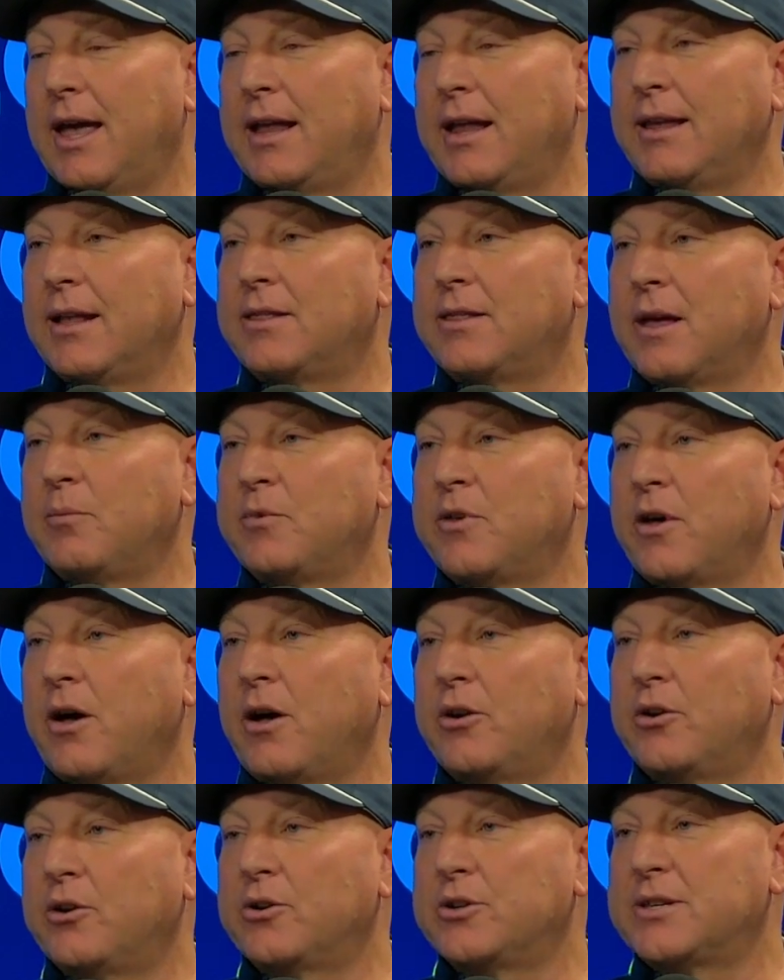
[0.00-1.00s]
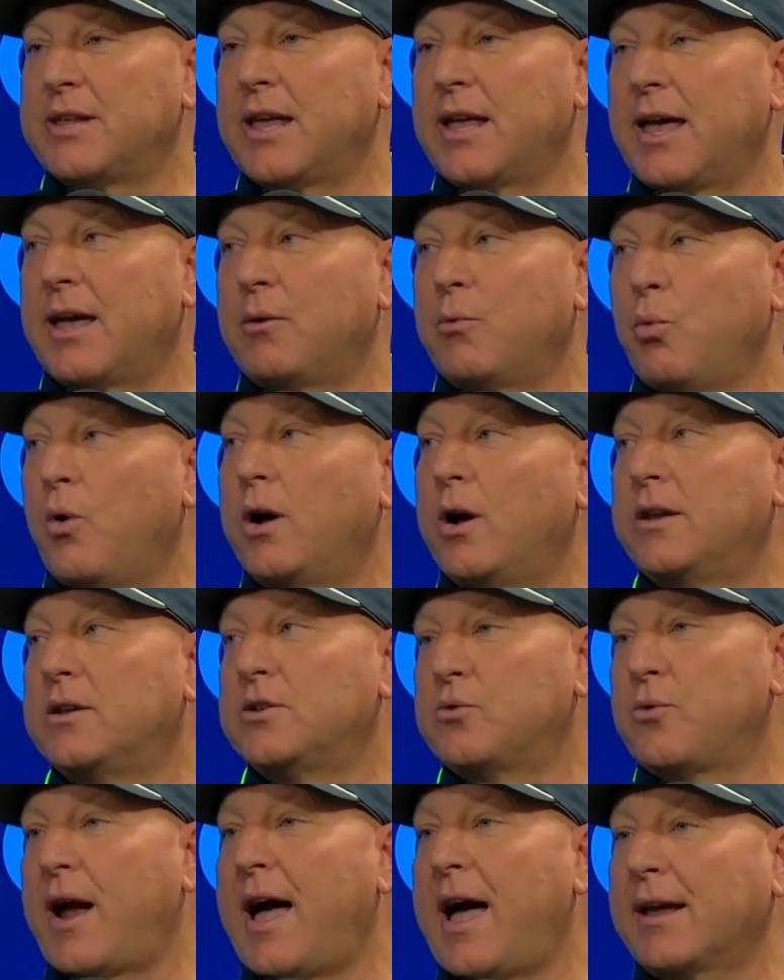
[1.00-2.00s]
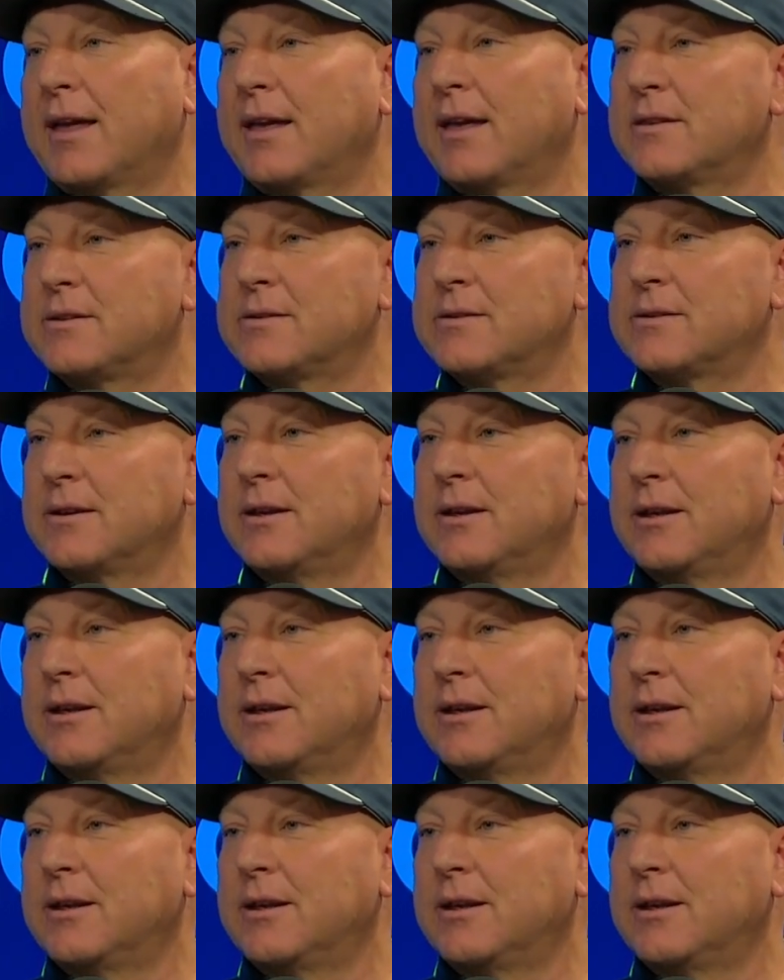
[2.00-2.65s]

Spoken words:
get them to understand what is rackets.